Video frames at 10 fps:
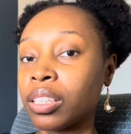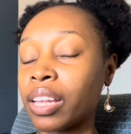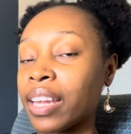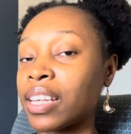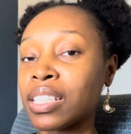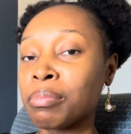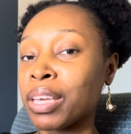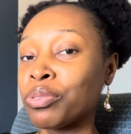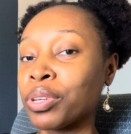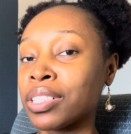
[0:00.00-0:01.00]
That doesn't
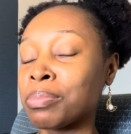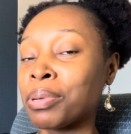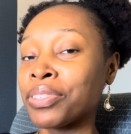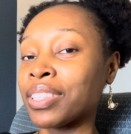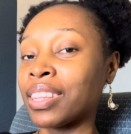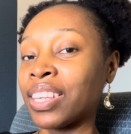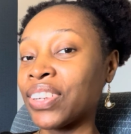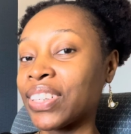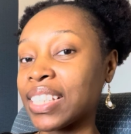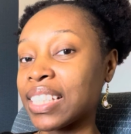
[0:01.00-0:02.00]
make you a conspiracy
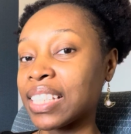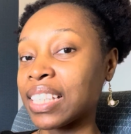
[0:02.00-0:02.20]
theorist.